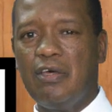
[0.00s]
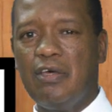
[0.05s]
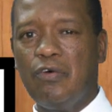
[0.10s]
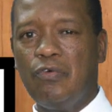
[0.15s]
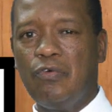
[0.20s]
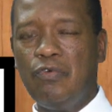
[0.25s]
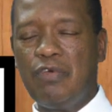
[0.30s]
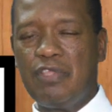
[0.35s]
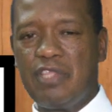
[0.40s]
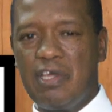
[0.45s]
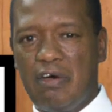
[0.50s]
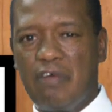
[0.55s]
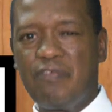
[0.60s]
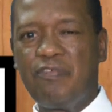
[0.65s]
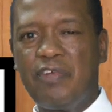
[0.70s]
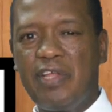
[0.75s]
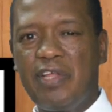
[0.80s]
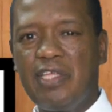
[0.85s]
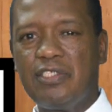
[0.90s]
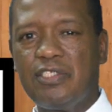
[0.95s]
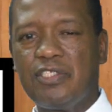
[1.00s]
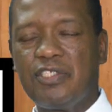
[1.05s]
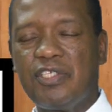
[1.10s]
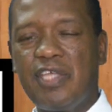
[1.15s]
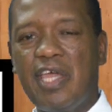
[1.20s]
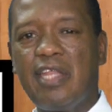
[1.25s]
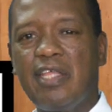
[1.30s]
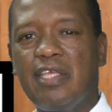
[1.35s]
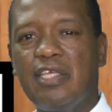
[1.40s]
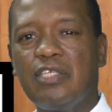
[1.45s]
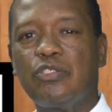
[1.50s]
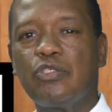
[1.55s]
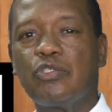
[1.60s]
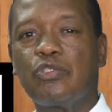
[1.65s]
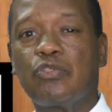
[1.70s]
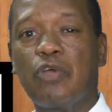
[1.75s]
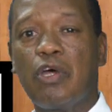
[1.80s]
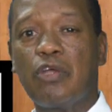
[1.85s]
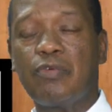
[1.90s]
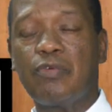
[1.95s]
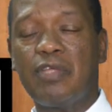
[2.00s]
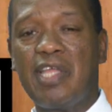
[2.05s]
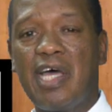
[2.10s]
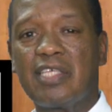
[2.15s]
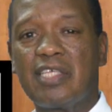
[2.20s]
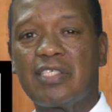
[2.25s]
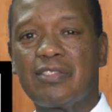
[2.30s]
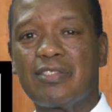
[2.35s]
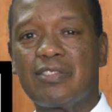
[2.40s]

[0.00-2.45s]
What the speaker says: with our friends sharing his story with us.